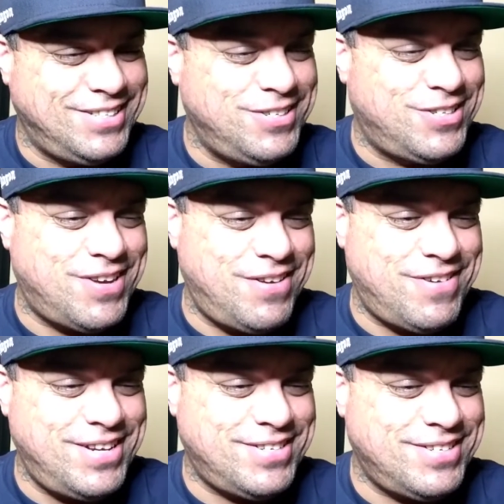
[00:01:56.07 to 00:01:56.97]
Two straight
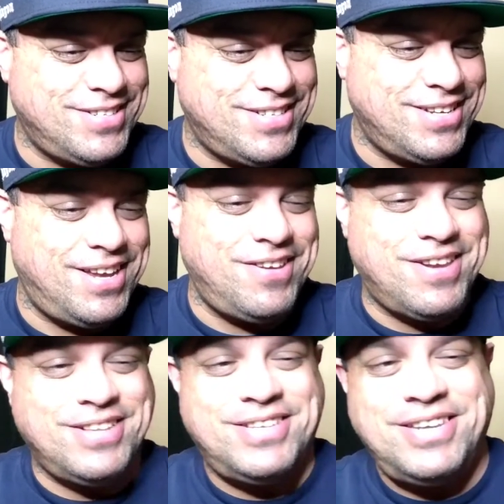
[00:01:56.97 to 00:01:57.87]
razors, and you
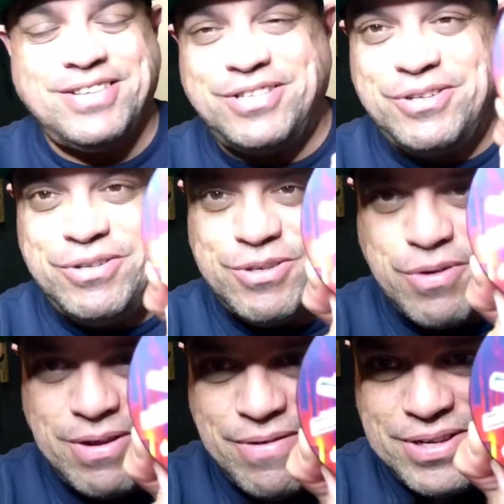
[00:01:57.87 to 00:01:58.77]
can see the two
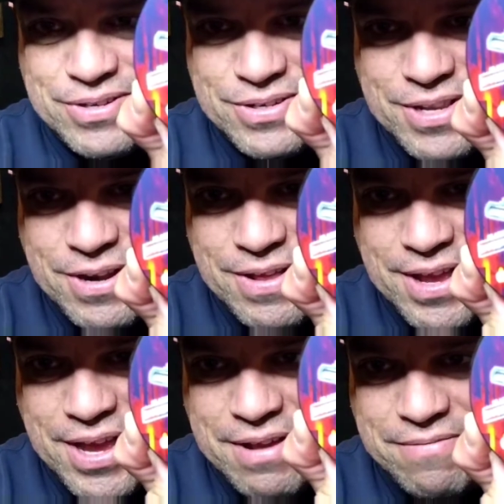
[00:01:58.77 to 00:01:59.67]
straight razors there
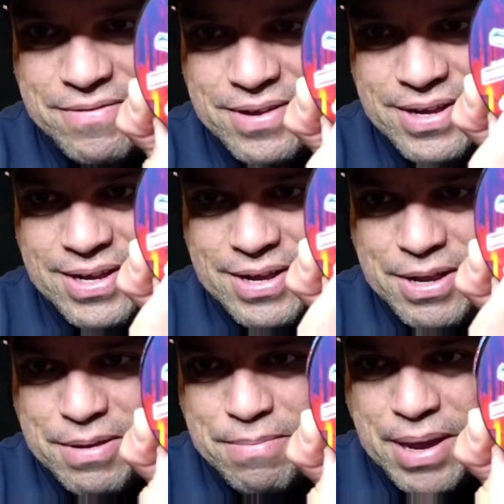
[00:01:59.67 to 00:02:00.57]
that have
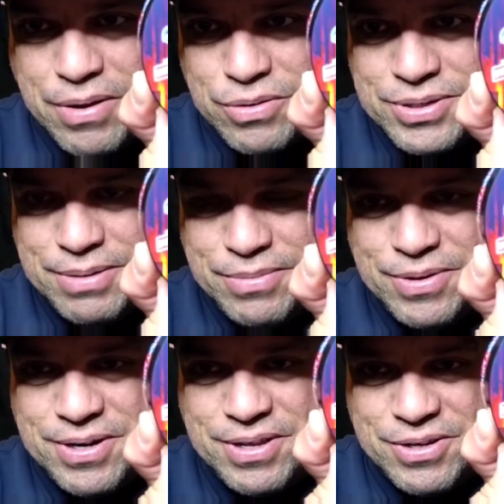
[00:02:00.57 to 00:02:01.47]
Micheal symbol
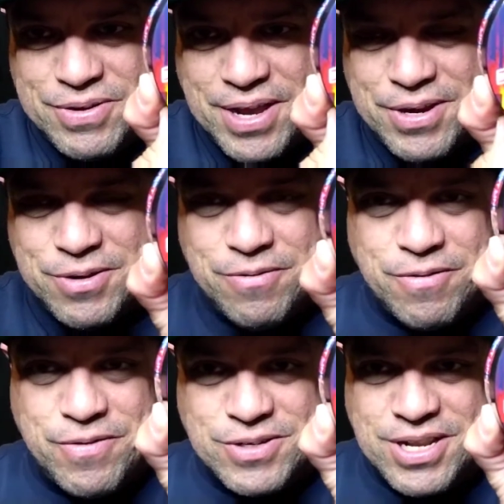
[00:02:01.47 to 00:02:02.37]
there, the triangle for
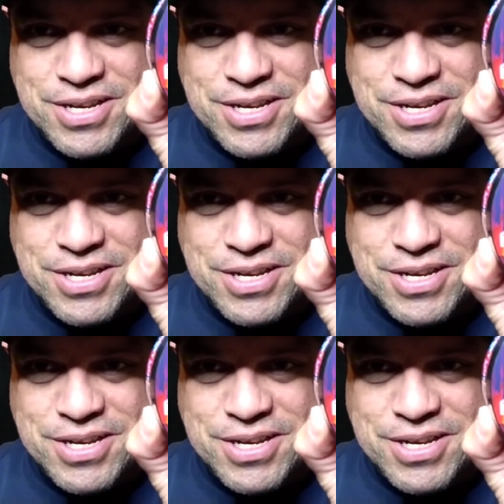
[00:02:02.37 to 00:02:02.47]
First